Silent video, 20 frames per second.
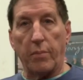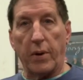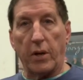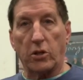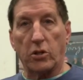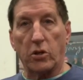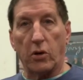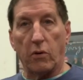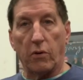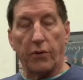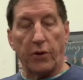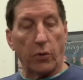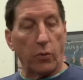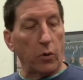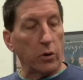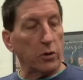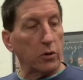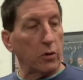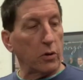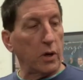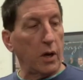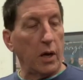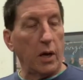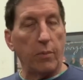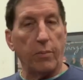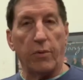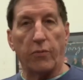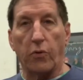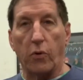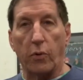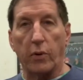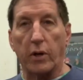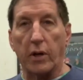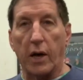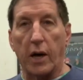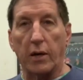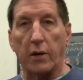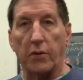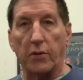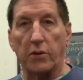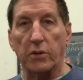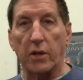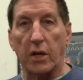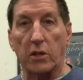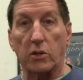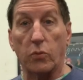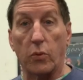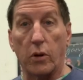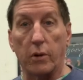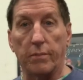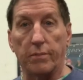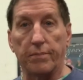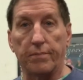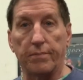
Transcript: make sure everything works okay before we get on to the next one.